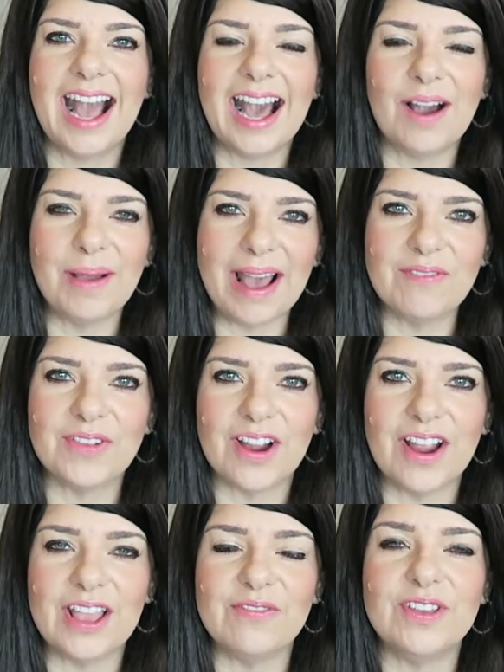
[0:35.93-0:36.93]

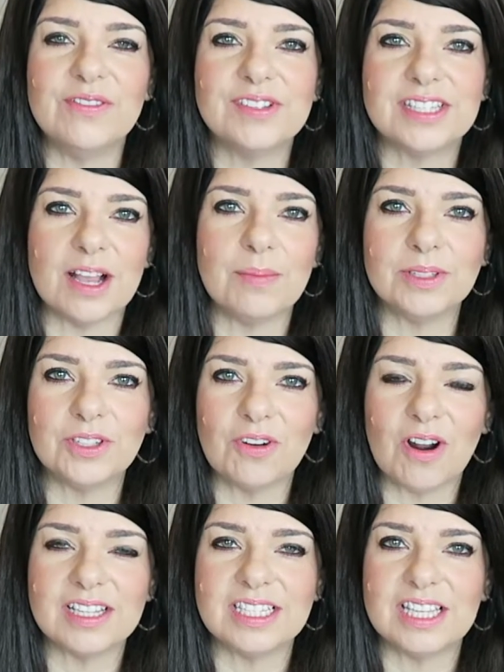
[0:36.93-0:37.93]
However, if you've stumbled
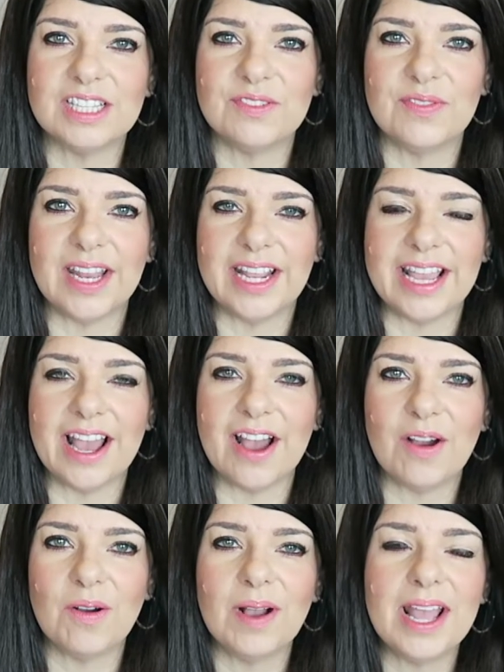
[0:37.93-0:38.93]
across this
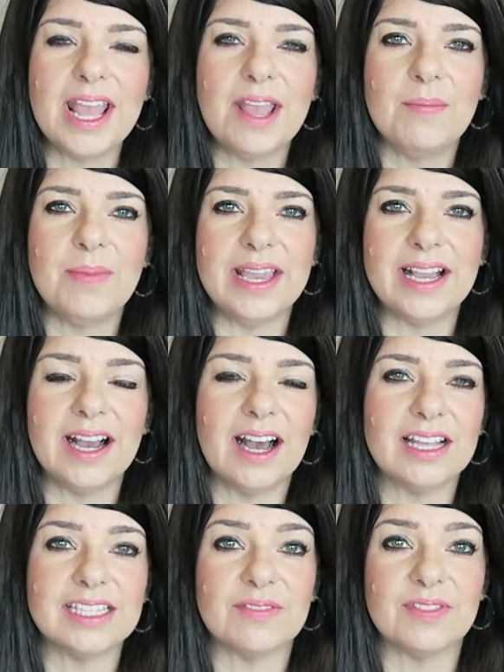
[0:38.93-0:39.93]
video
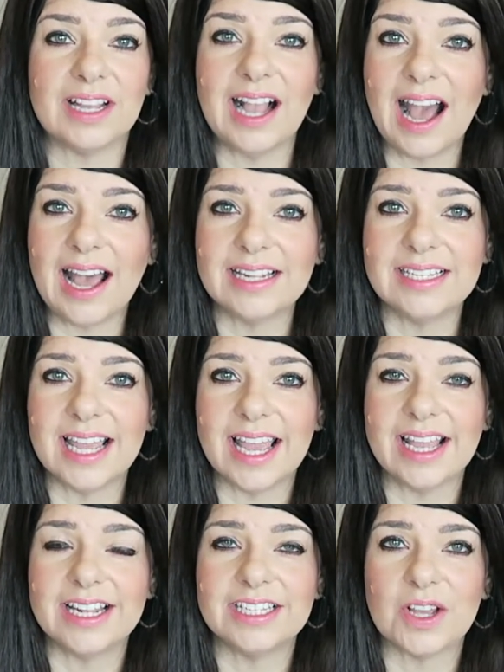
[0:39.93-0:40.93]
because of the
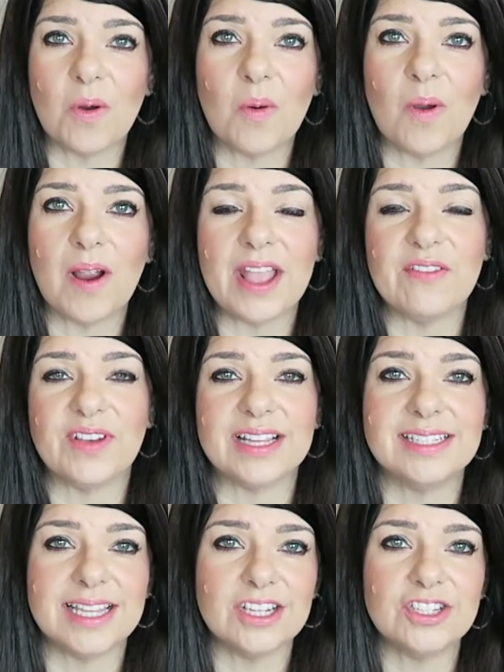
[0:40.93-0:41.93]
content, or if I
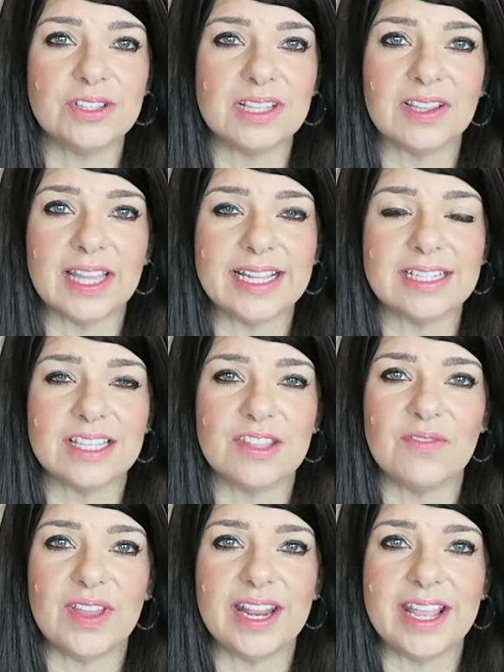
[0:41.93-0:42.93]
sent you the link to the
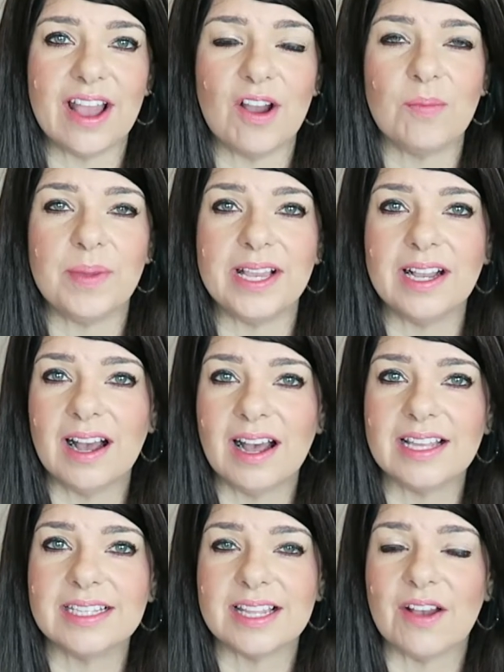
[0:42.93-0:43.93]
video
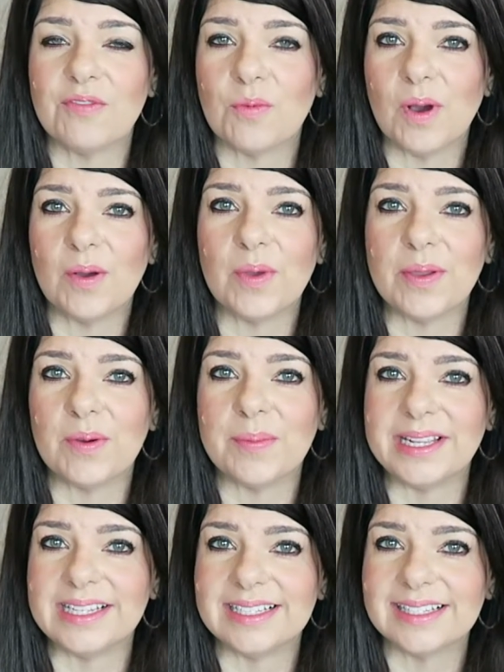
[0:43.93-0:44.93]
because of what we will
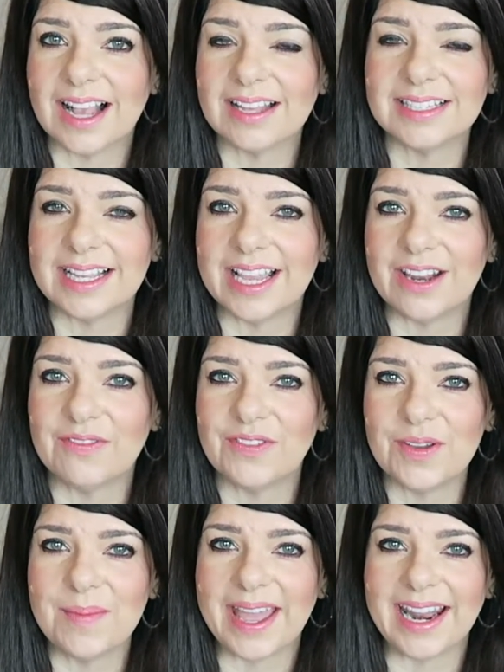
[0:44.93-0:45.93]
be discussing in a
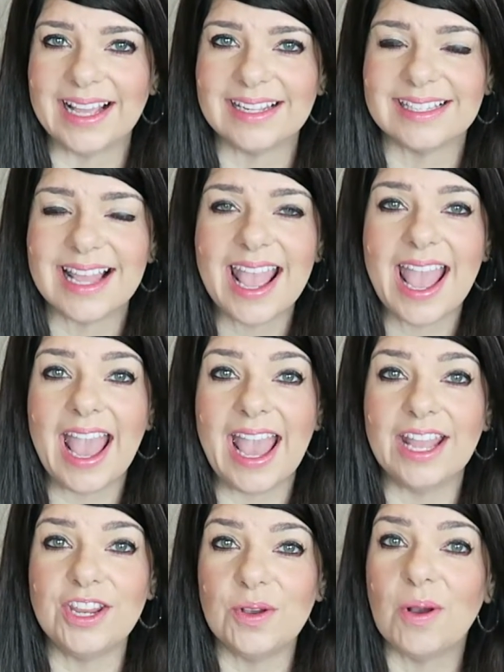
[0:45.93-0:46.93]
few minutes,
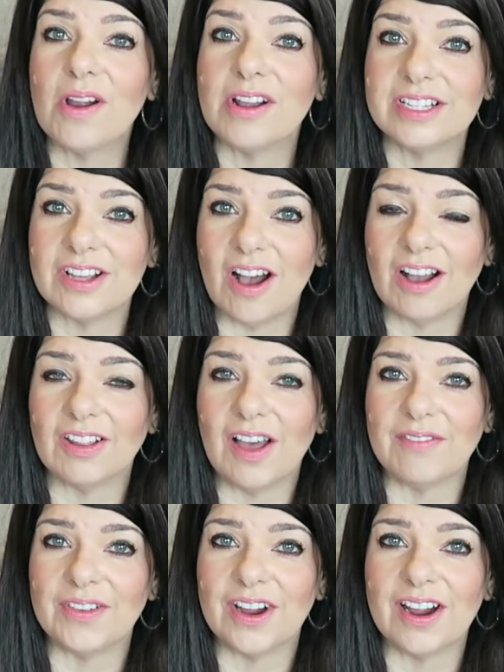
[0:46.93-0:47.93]
and you are a dog
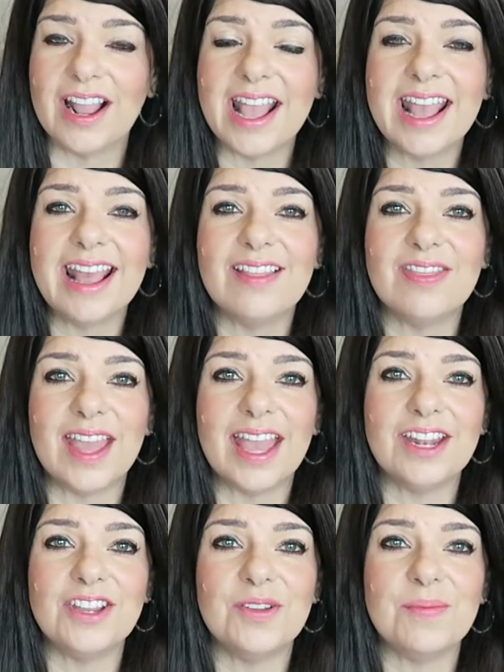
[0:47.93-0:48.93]
lover,
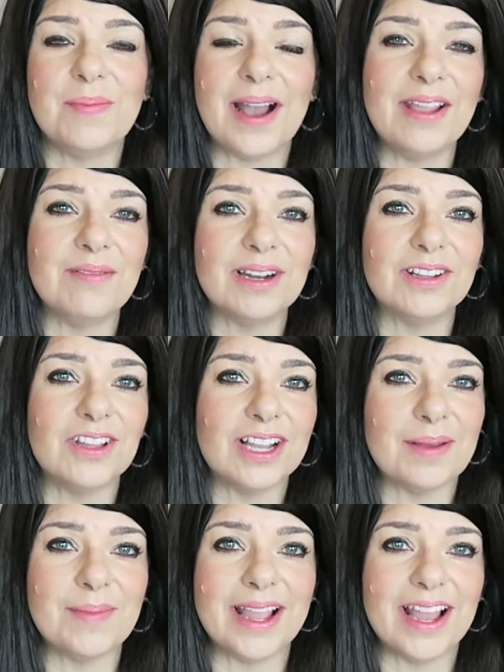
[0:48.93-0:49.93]
then you might want to
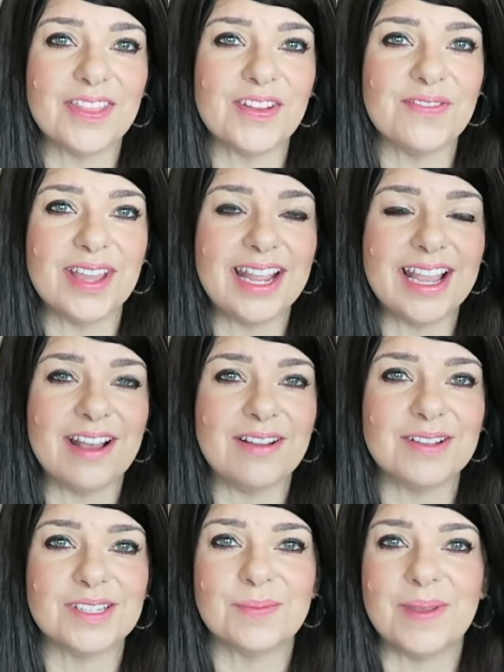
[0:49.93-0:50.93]
look at my other
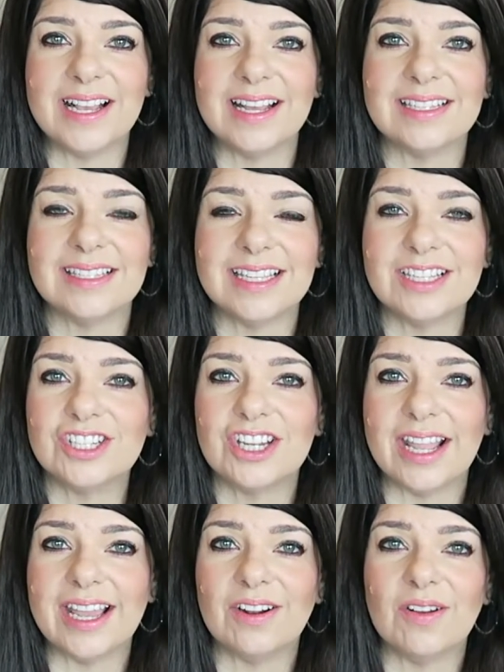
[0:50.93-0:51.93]
videos, because this
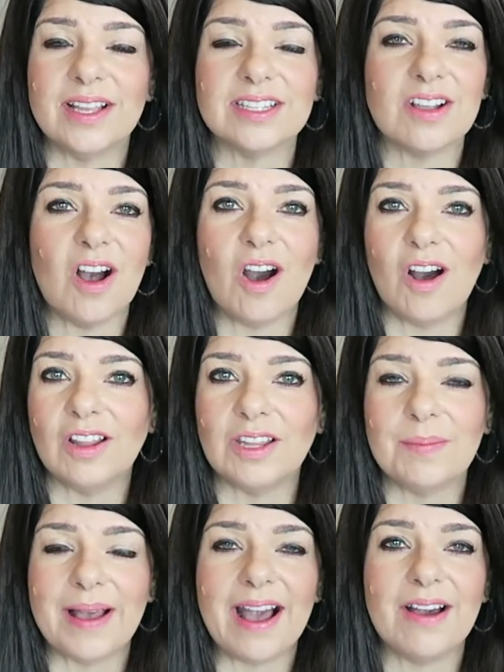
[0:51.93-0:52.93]
channel is
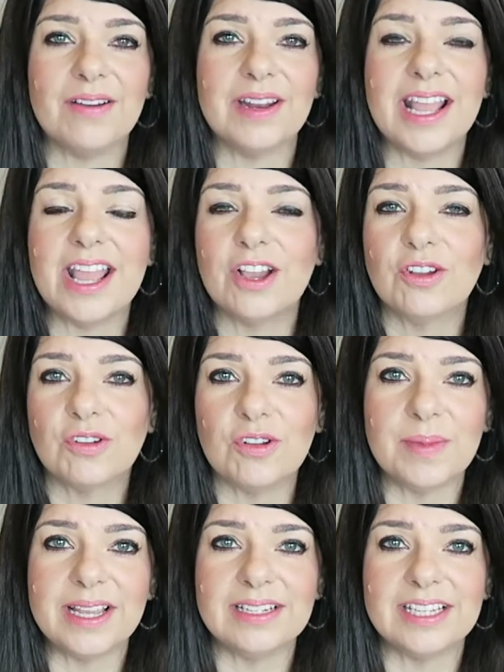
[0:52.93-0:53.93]
all about
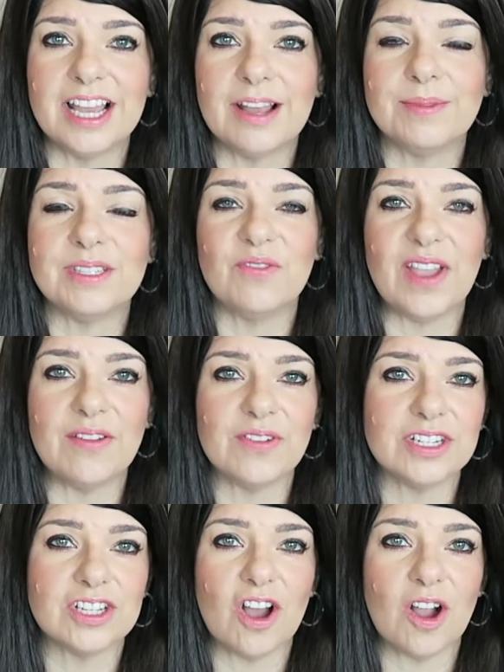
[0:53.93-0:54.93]
grooming tips,
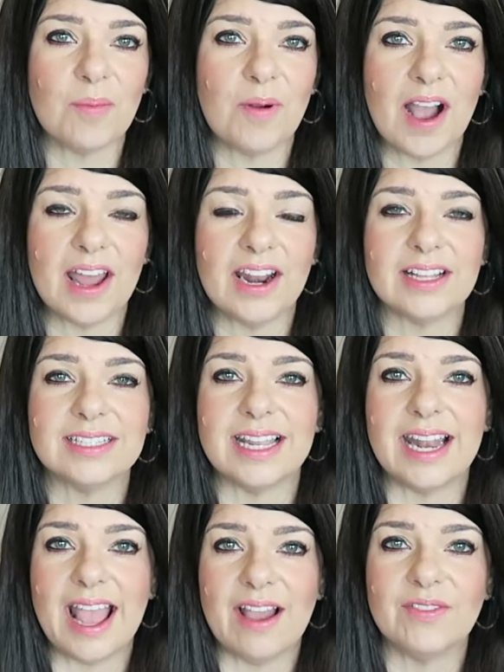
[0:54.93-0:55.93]
favorite dog products,
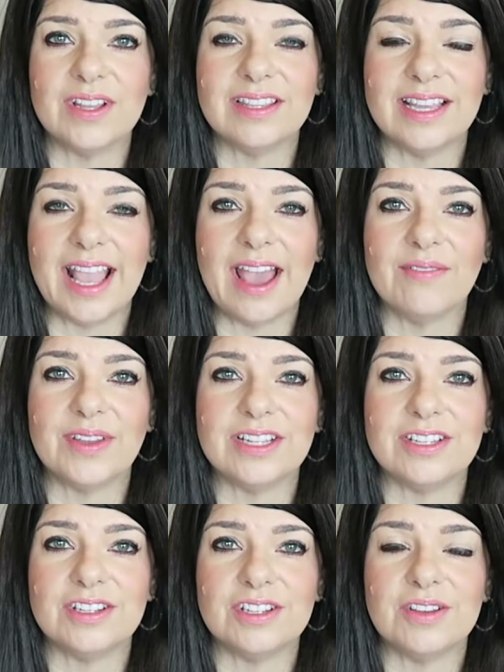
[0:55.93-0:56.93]
and everything having
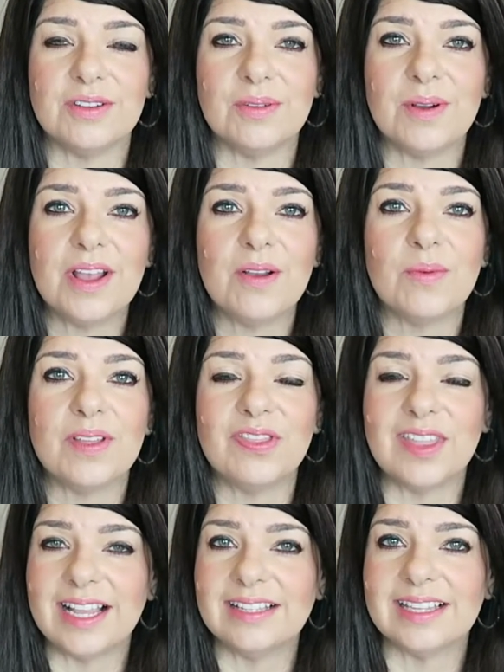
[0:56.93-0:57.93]
to do with
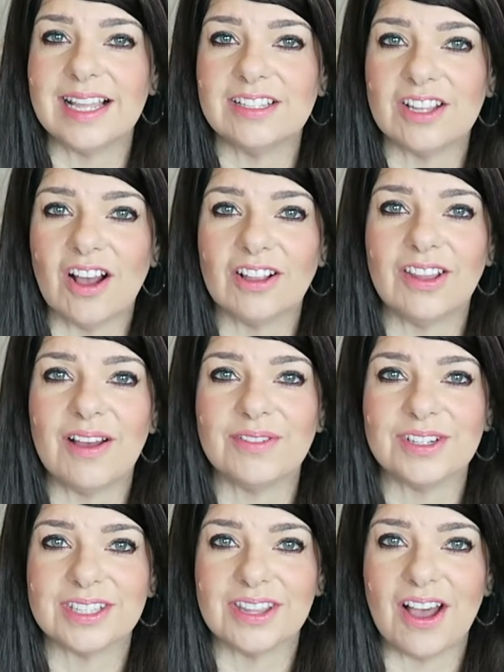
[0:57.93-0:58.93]
things that dog
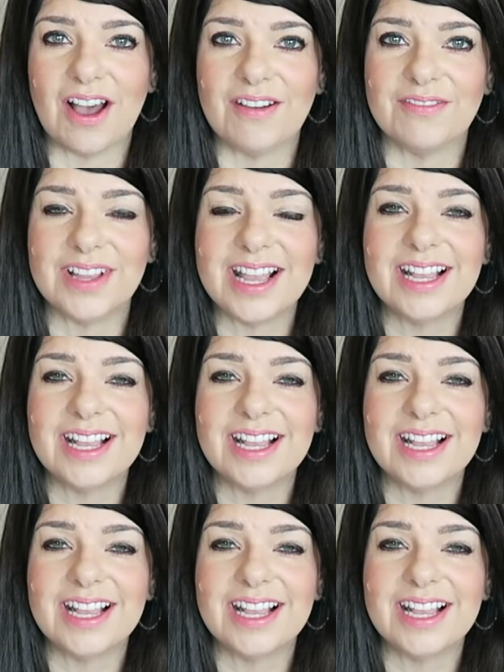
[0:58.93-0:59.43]
lovers love.